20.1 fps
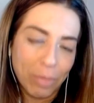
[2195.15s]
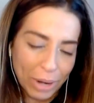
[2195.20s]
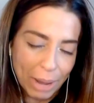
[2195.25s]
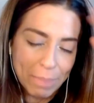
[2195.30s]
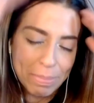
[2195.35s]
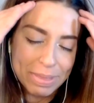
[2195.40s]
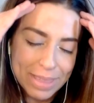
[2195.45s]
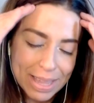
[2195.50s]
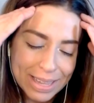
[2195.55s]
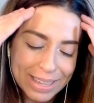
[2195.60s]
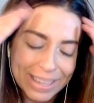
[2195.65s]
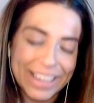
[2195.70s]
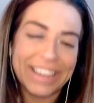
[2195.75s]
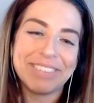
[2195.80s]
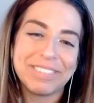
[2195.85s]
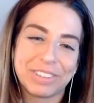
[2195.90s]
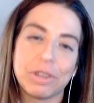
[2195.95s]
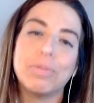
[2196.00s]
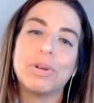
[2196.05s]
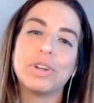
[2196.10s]
what I'm
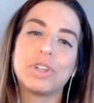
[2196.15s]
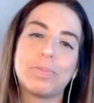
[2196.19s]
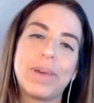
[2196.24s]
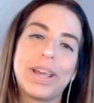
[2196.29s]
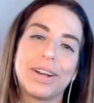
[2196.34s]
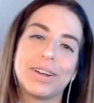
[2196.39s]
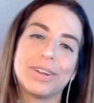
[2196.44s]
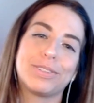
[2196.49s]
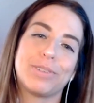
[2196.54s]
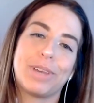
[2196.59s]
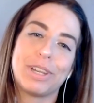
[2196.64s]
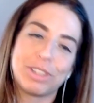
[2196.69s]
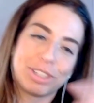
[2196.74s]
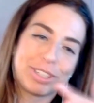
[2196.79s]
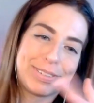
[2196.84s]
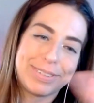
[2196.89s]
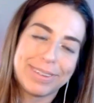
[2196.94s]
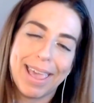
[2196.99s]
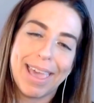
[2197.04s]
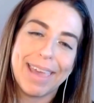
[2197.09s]
thinking so much better. So I
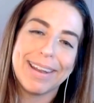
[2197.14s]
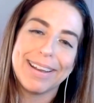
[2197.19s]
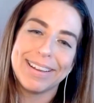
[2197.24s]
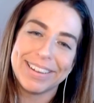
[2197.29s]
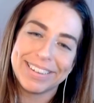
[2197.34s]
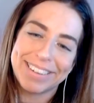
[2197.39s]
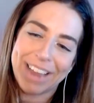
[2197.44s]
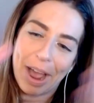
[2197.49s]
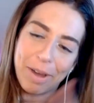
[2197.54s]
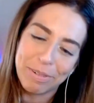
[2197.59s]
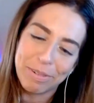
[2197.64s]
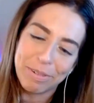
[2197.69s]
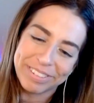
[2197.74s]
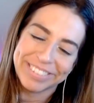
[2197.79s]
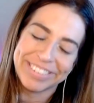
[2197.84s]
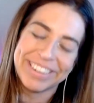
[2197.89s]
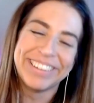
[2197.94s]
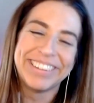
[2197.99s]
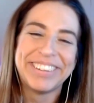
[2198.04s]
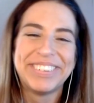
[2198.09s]
just edit it down
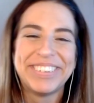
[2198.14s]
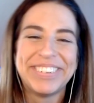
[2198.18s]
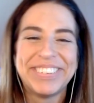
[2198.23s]
and then.